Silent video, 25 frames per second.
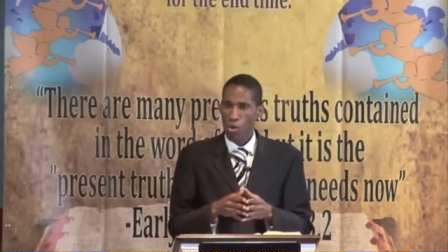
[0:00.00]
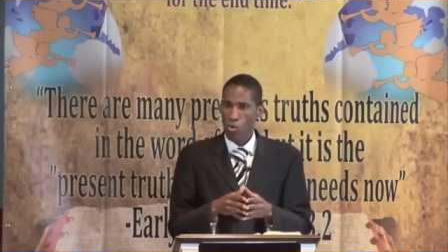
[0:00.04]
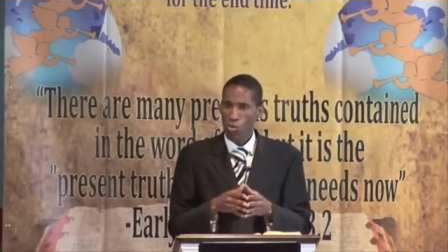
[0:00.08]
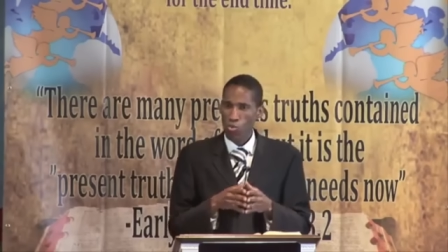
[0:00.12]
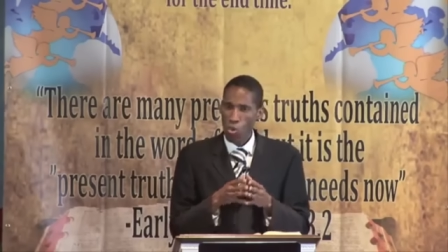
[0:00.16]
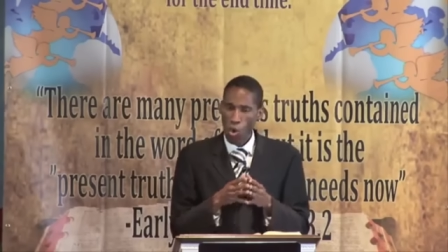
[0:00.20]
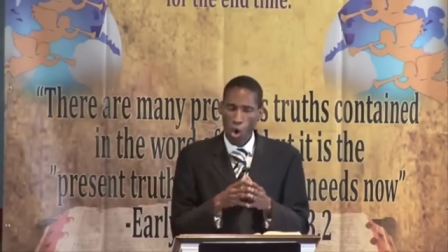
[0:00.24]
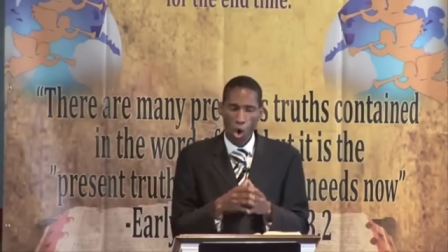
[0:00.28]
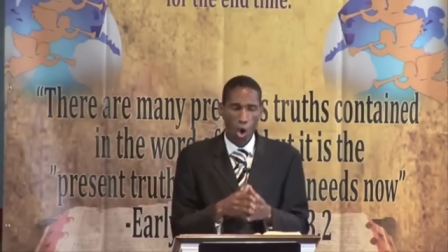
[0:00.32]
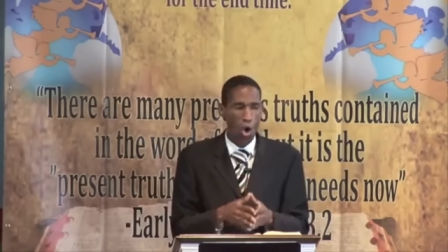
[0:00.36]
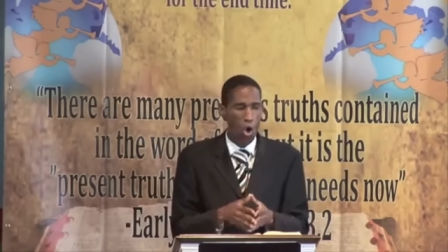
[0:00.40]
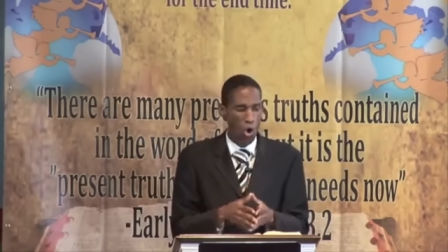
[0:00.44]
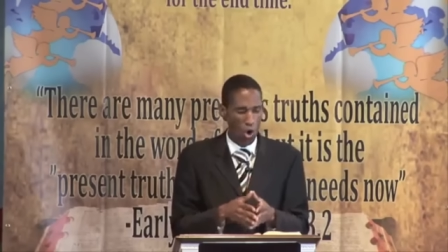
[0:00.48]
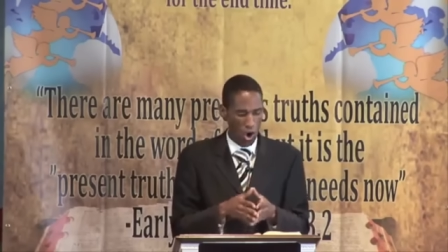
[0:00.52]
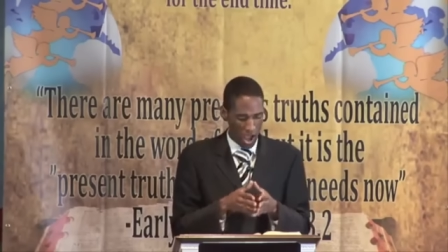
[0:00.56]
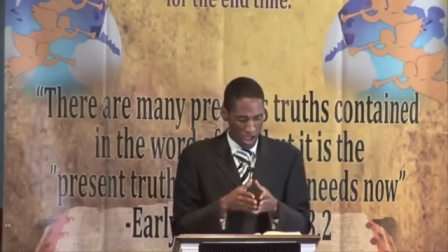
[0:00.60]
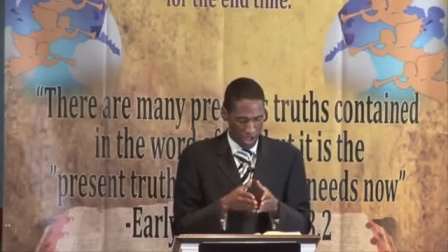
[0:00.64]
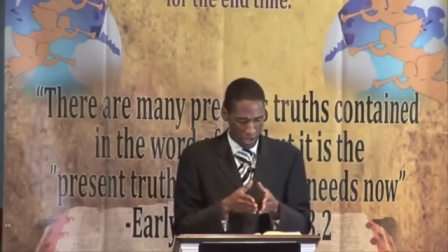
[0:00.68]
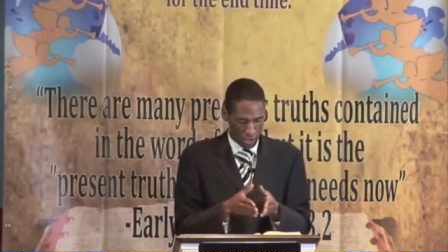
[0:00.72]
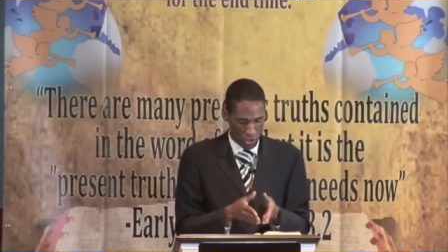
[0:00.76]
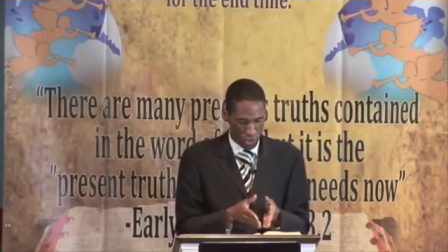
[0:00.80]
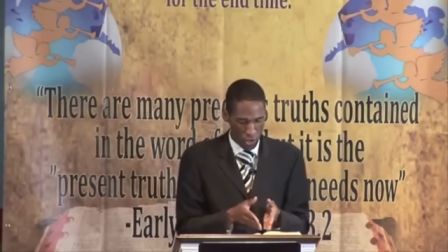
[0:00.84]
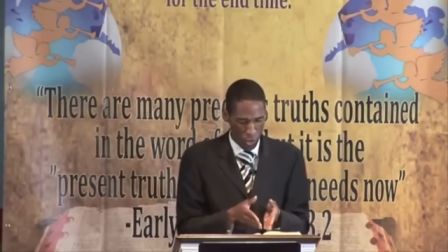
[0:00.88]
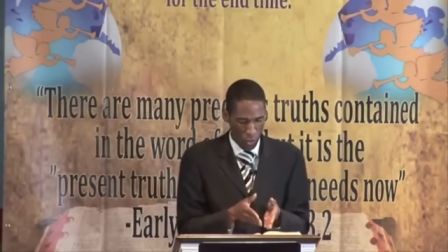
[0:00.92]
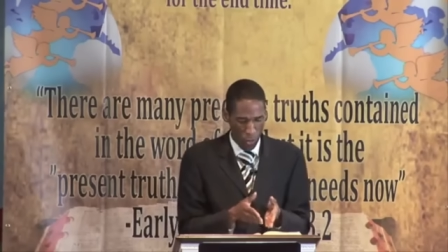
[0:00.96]
Woe
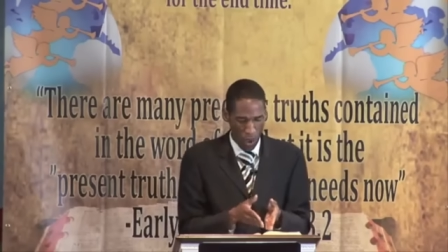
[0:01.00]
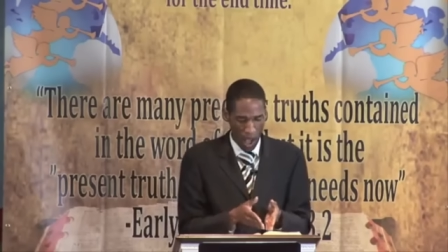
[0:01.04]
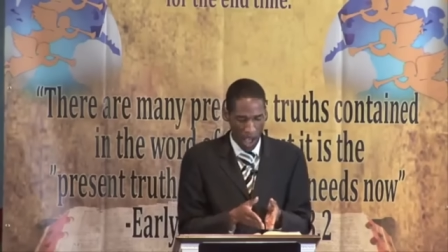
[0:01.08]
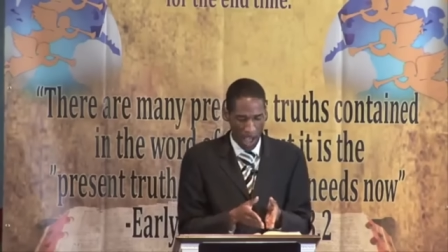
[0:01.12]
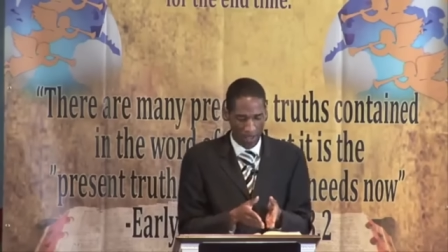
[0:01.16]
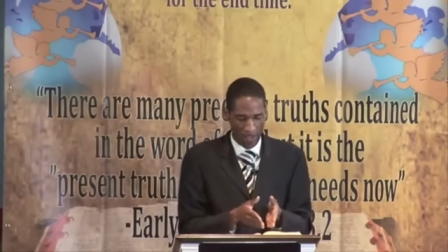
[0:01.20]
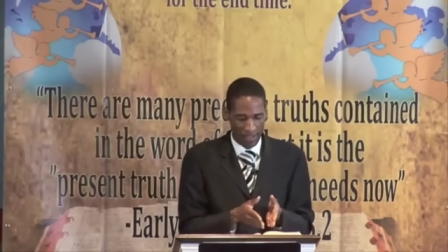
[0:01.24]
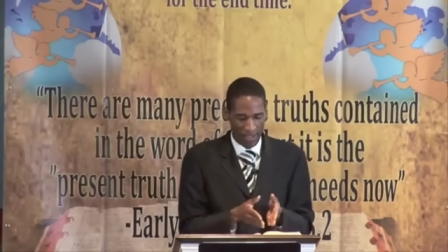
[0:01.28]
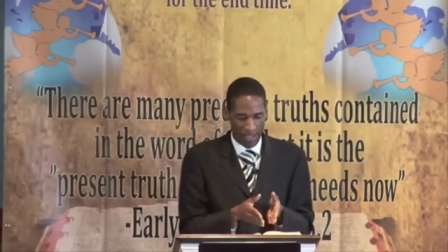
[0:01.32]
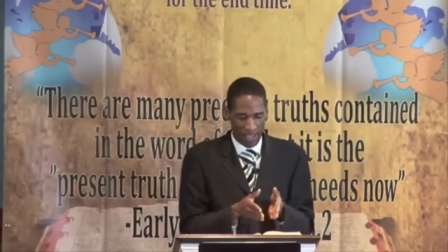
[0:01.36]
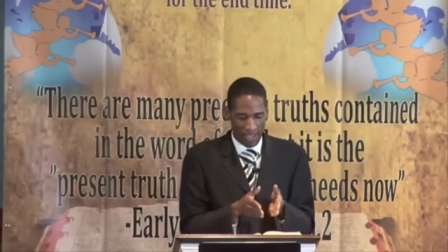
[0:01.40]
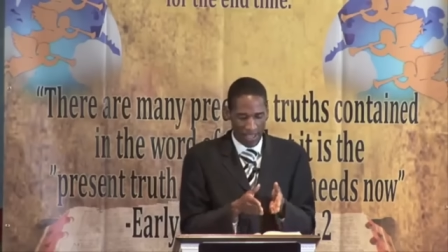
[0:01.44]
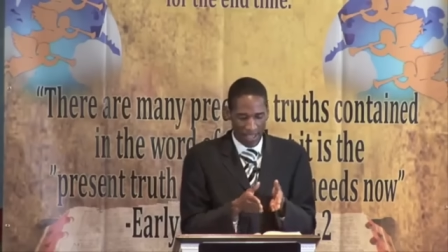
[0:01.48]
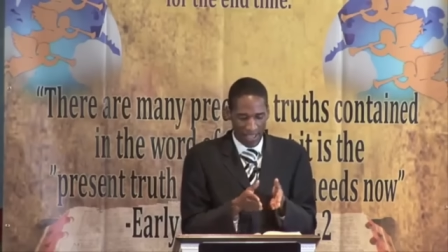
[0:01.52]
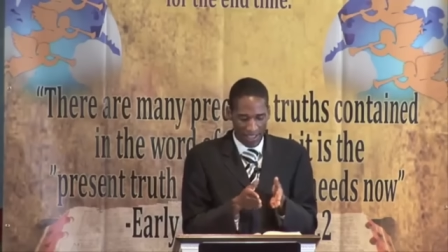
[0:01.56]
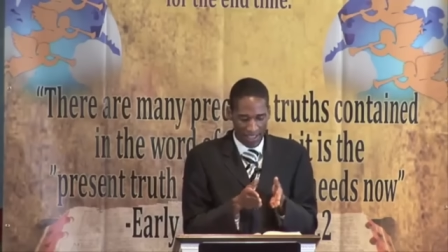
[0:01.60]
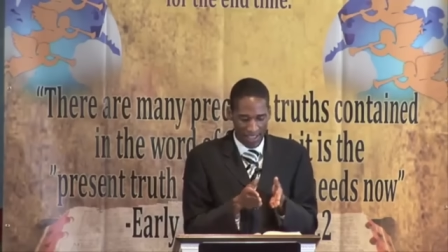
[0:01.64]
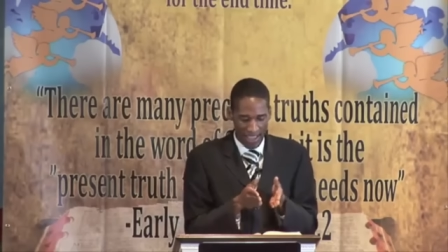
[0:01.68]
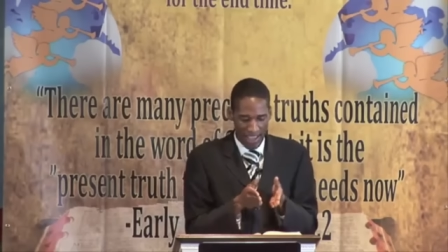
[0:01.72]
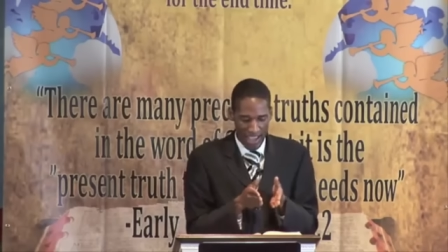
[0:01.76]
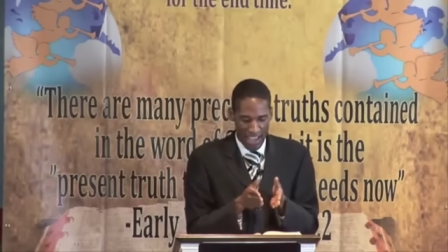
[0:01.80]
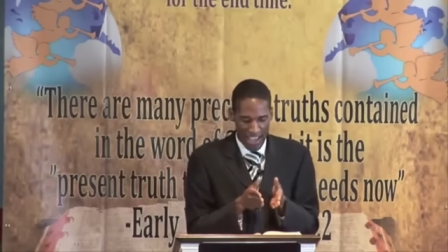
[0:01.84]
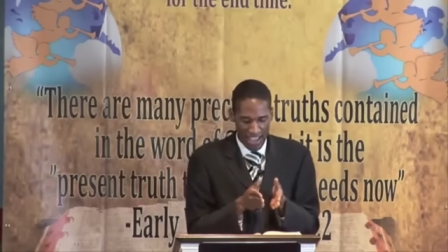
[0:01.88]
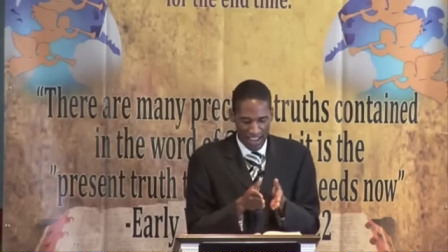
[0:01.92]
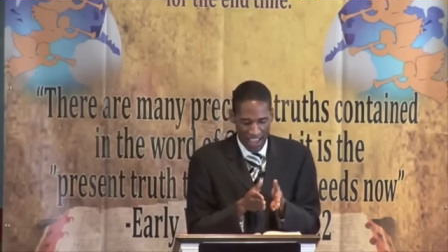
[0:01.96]
unto what?
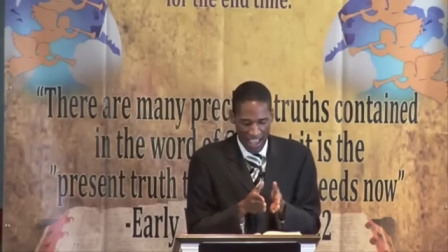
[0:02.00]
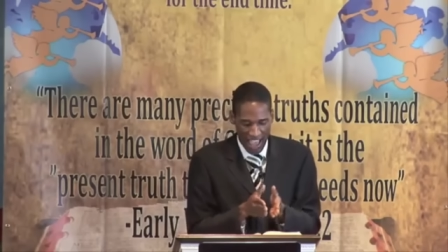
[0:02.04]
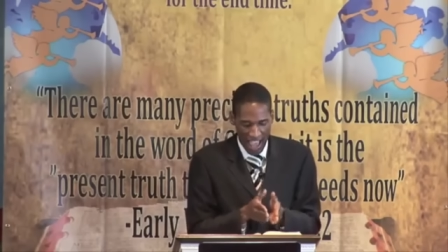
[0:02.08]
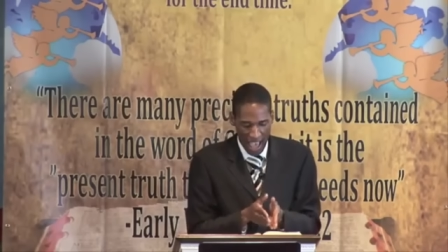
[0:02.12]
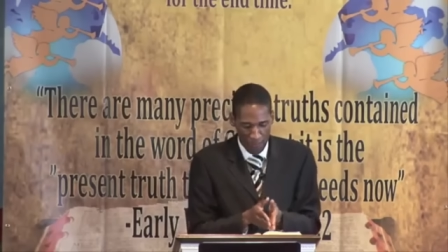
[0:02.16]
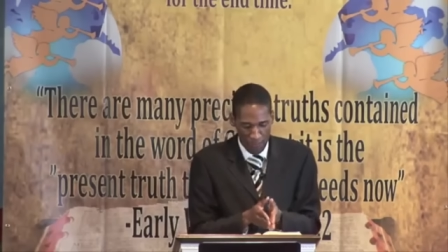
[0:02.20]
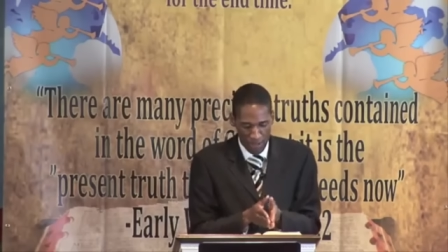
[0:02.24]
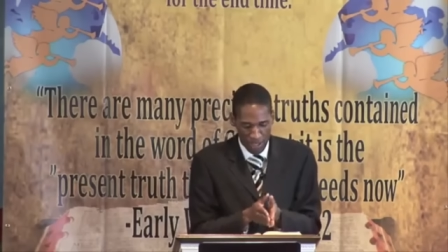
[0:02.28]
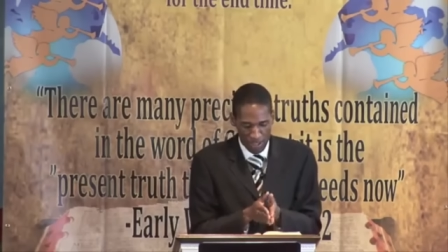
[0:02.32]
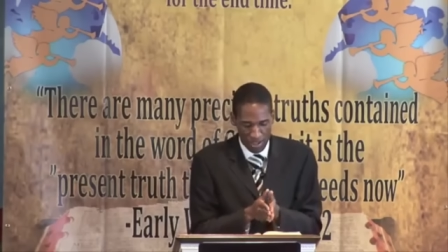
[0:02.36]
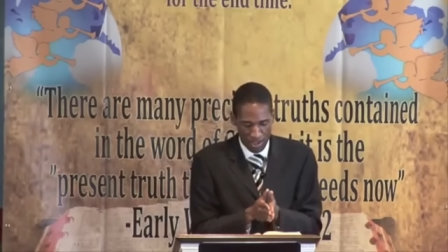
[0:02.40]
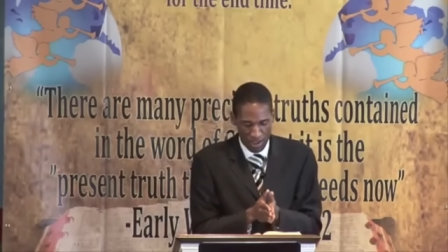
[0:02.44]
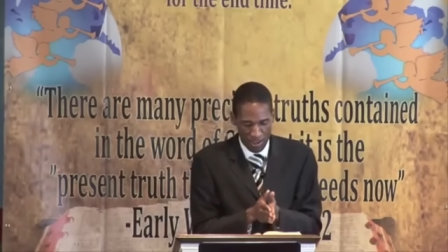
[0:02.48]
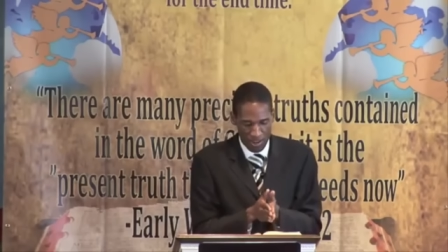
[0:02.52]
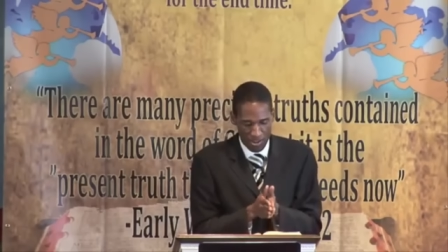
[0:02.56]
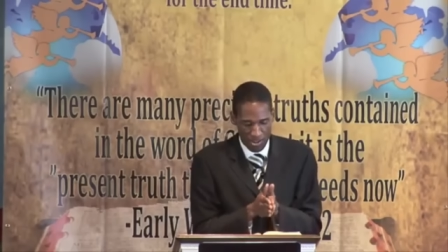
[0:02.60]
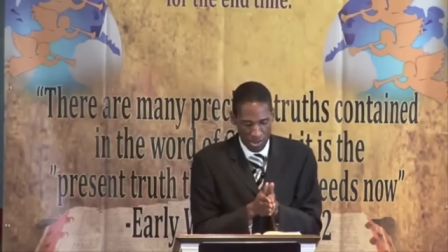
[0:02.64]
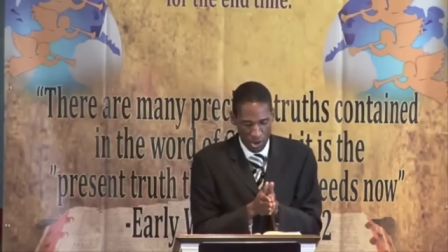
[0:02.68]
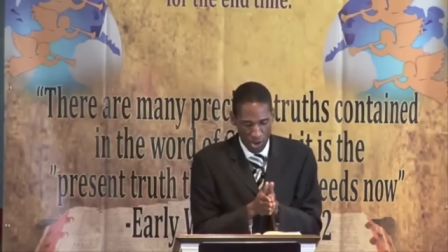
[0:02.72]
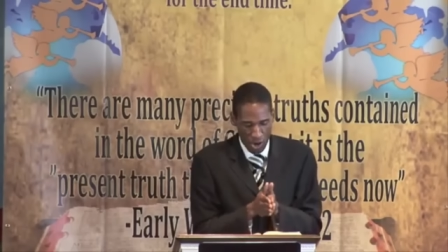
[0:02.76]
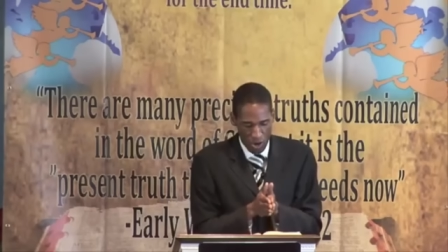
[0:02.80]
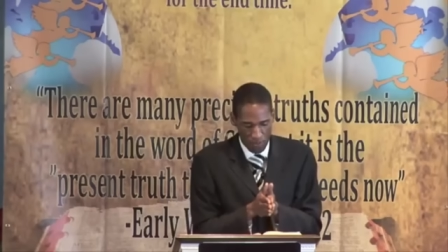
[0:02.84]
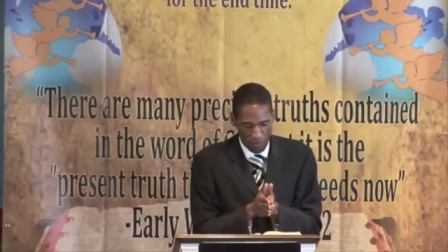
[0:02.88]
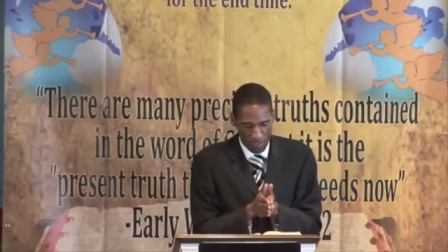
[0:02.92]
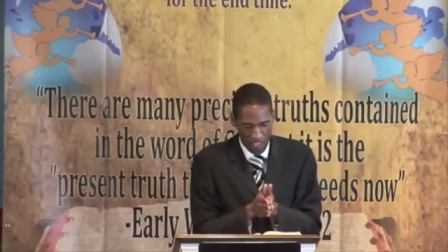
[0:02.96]
The inhabitants
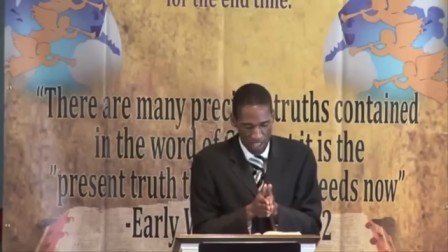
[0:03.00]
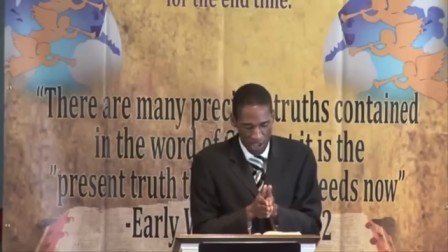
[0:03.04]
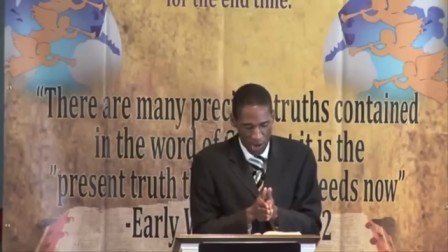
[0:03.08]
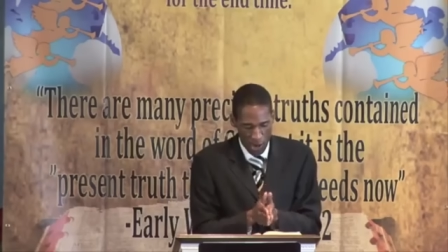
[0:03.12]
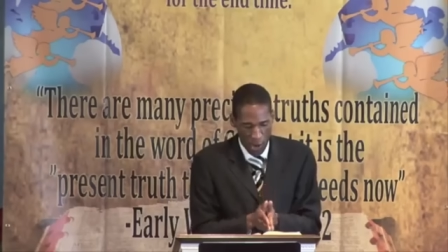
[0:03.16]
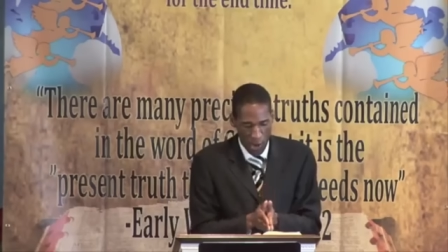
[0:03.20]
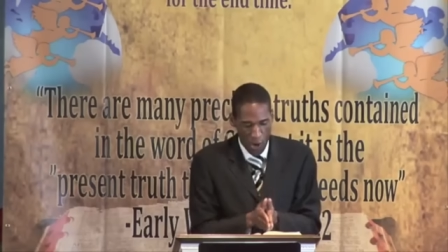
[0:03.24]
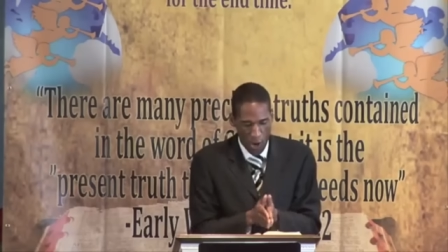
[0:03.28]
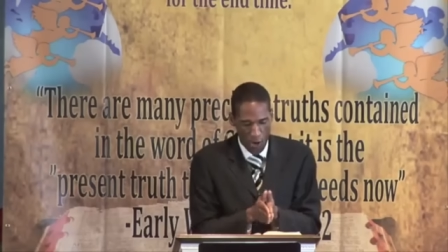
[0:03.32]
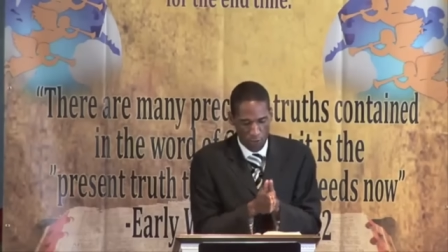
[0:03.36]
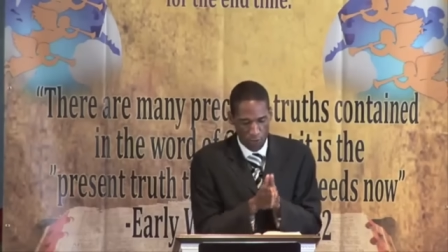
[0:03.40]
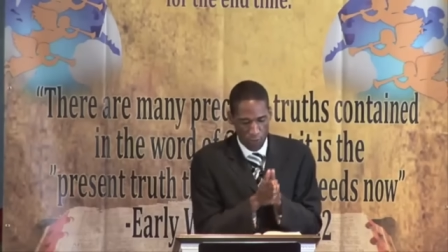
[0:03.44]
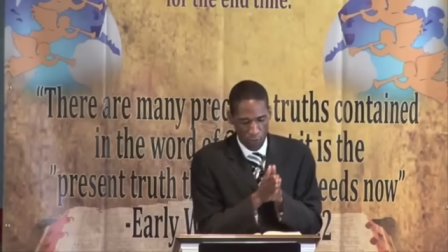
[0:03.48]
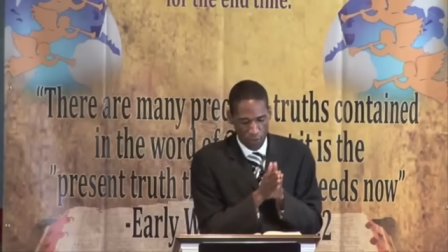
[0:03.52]
of the earth,